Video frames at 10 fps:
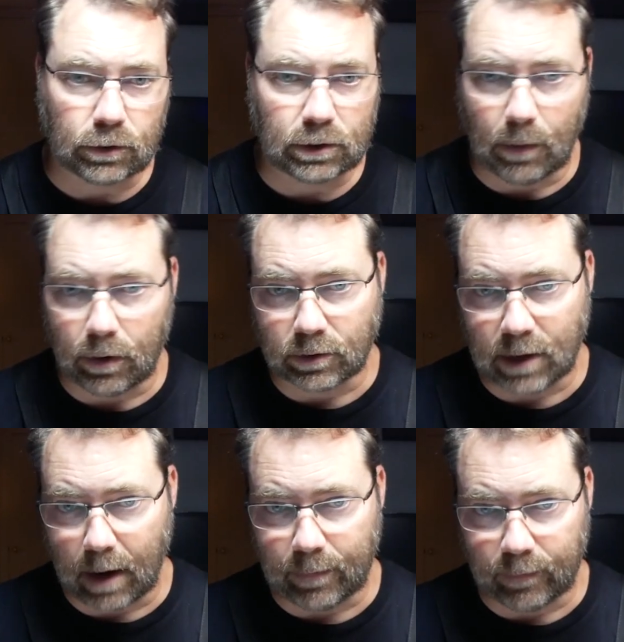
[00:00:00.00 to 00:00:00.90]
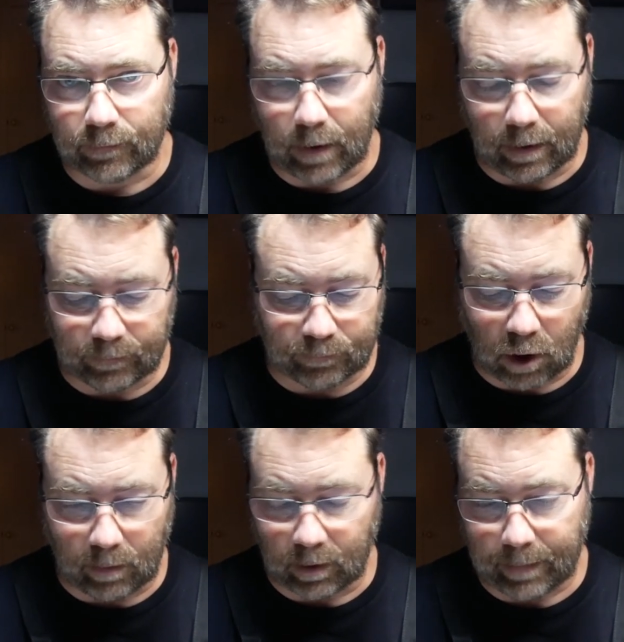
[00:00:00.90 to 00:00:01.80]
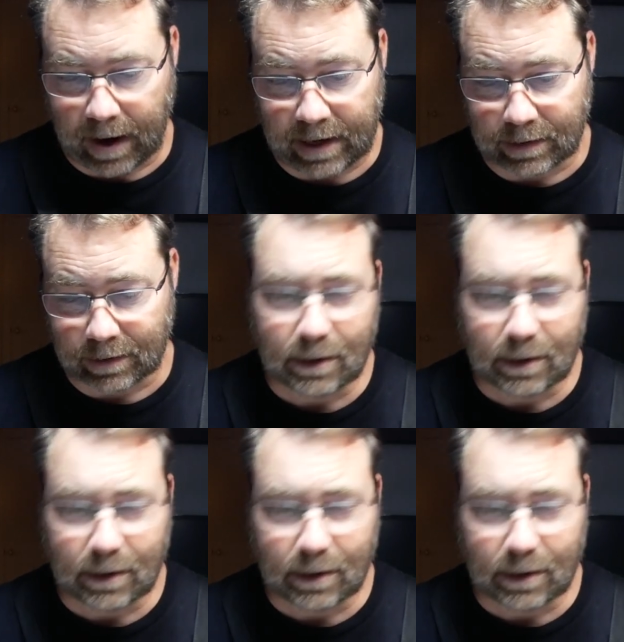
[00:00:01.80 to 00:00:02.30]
some other type of probably paint,